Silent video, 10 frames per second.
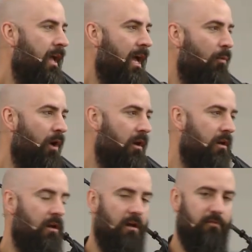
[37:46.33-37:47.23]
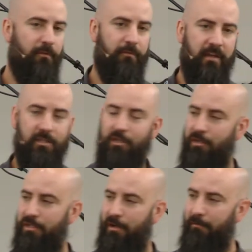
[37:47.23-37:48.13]
And one of the
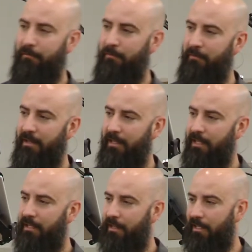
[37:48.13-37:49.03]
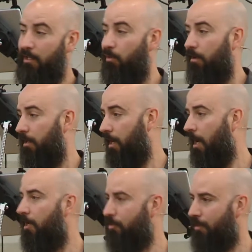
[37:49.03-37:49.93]
features of feeling like you are a
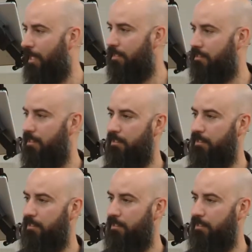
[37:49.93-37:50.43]
contrast